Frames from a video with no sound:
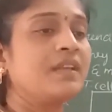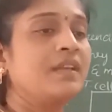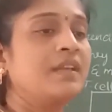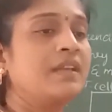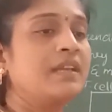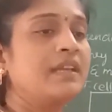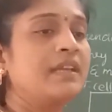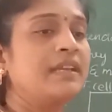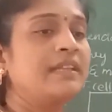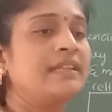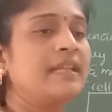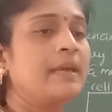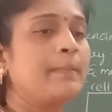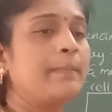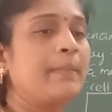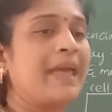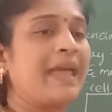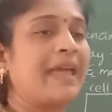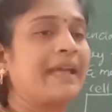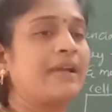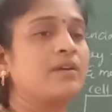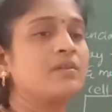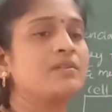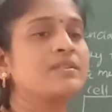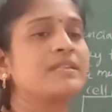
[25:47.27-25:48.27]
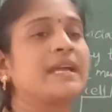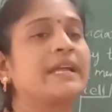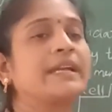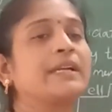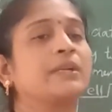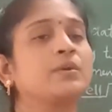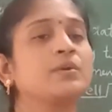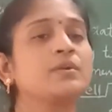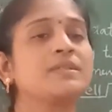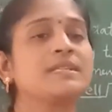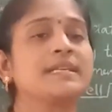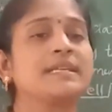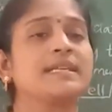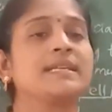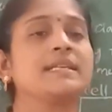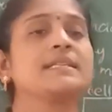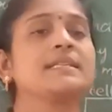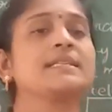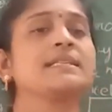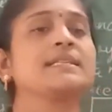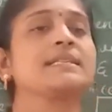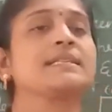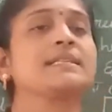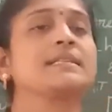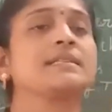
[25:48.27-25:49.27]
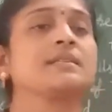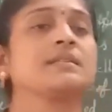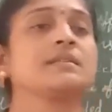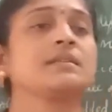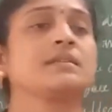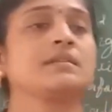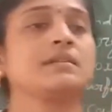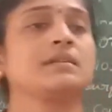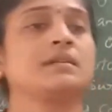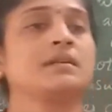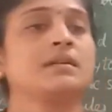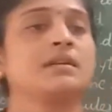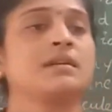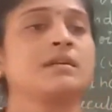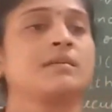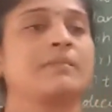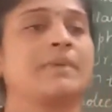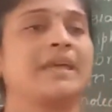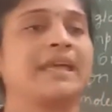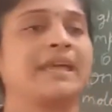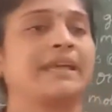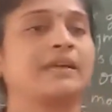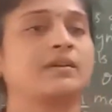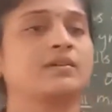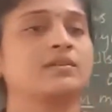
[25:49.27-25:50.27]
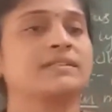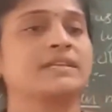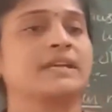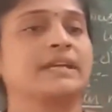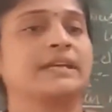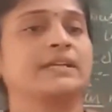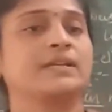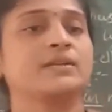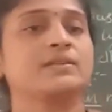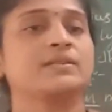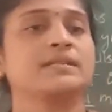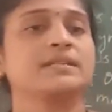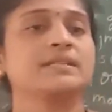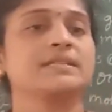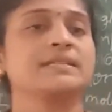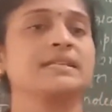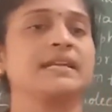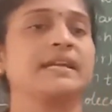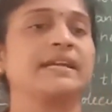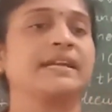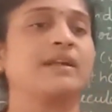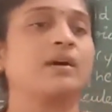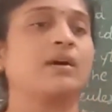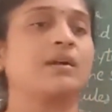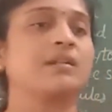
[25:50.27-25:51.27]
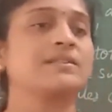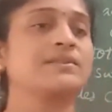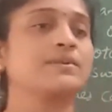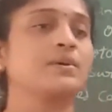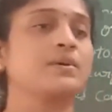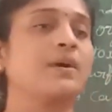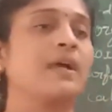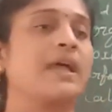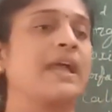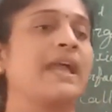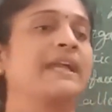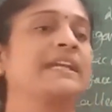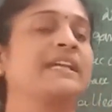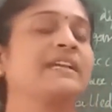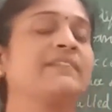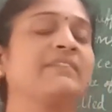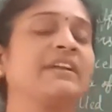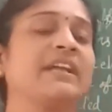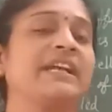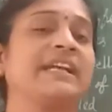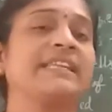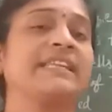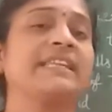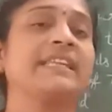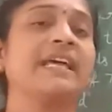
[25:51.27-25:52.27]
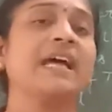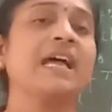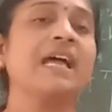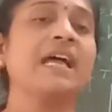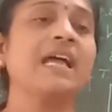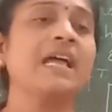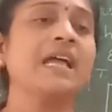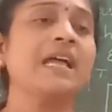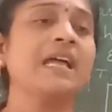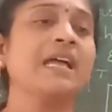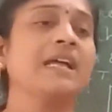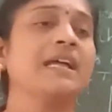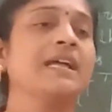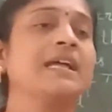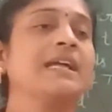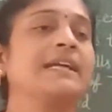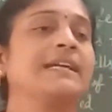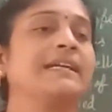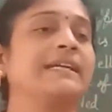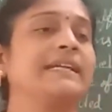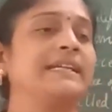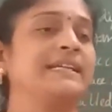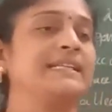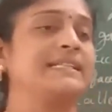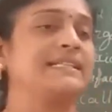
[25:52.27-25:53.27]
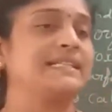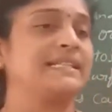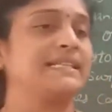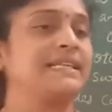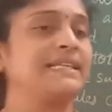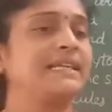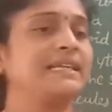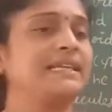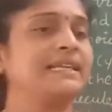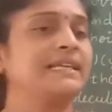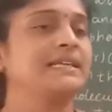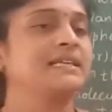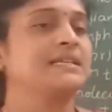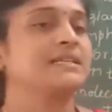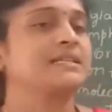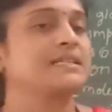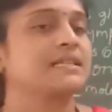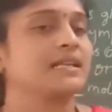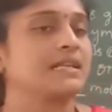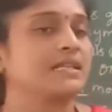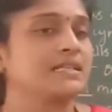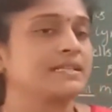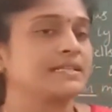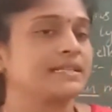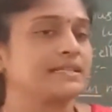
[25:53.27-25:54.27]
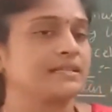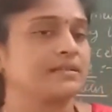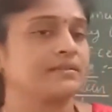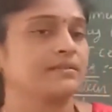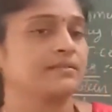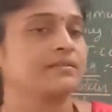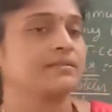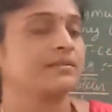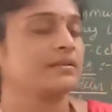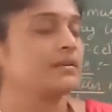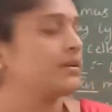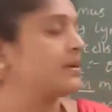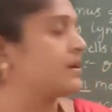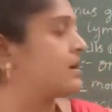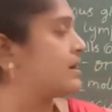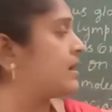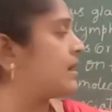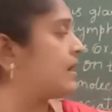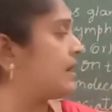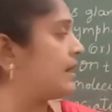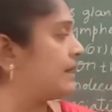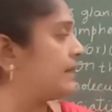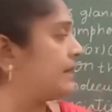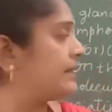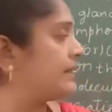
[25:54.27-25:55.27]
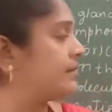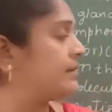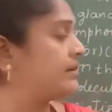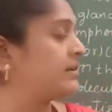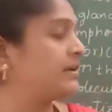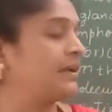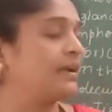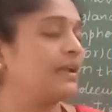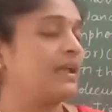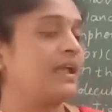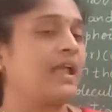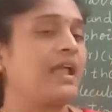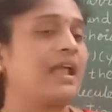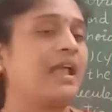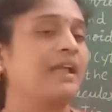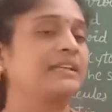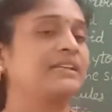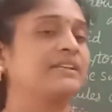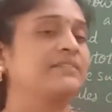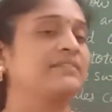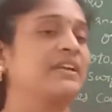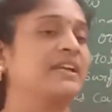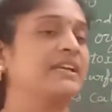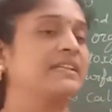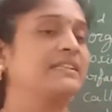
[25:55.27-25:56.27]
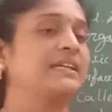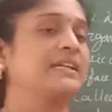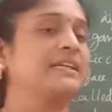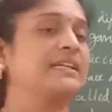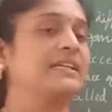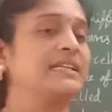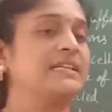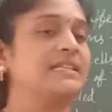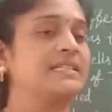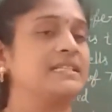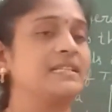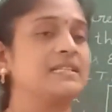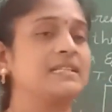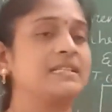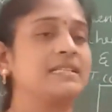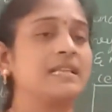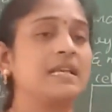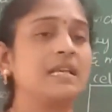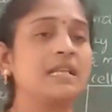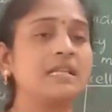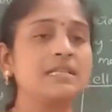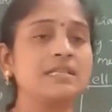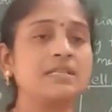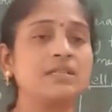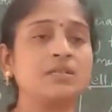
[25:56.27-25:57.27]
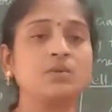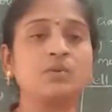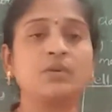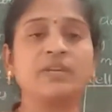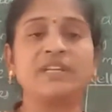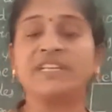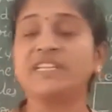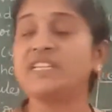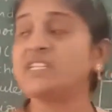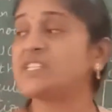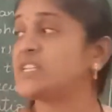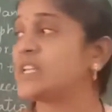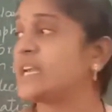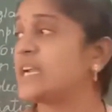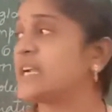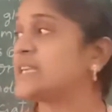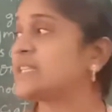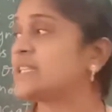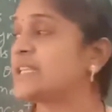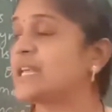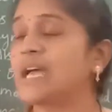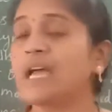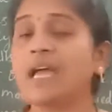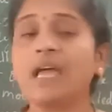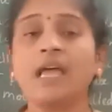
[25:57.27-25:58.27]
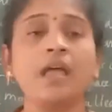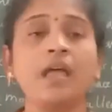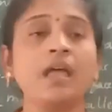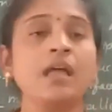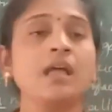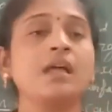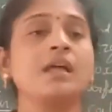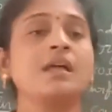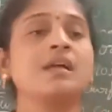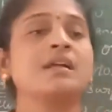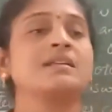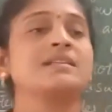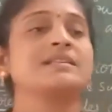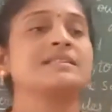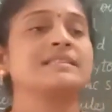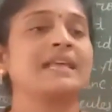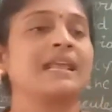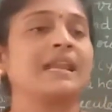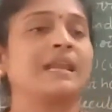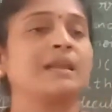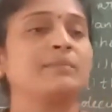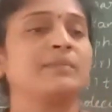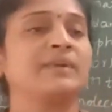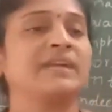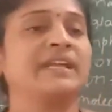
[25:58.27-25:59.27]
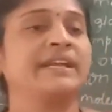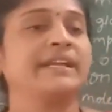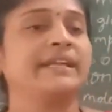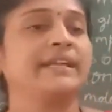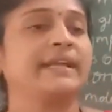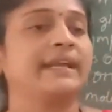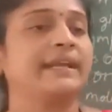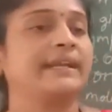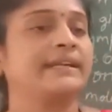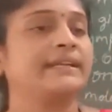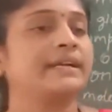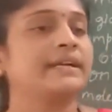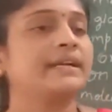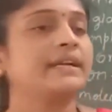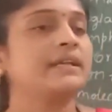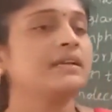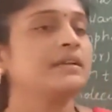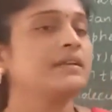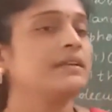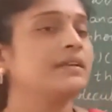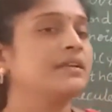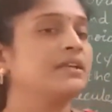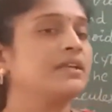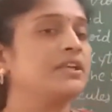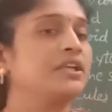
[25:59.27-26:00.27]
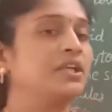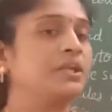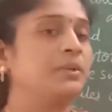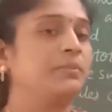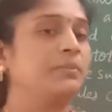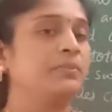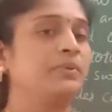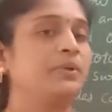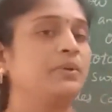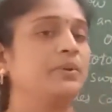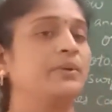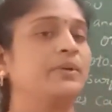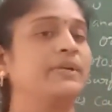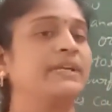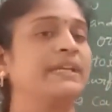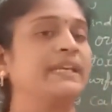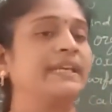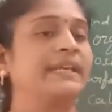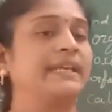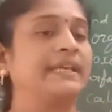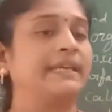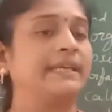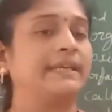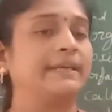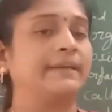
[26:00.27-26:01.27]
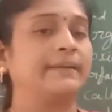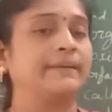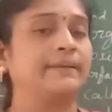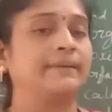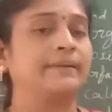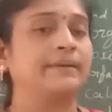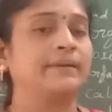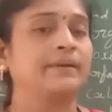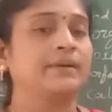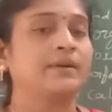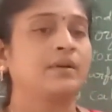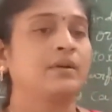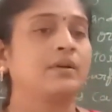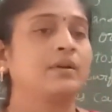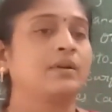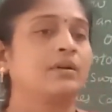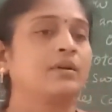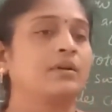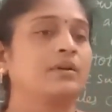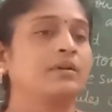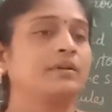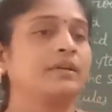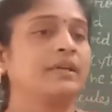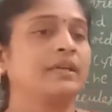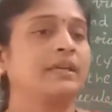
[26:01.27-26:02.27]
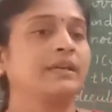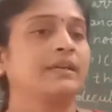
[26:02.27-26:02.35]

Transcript: in the phagocytosis and also activate the TC cells and activate the TC cells to initiate the cell mediated immunity. Okay,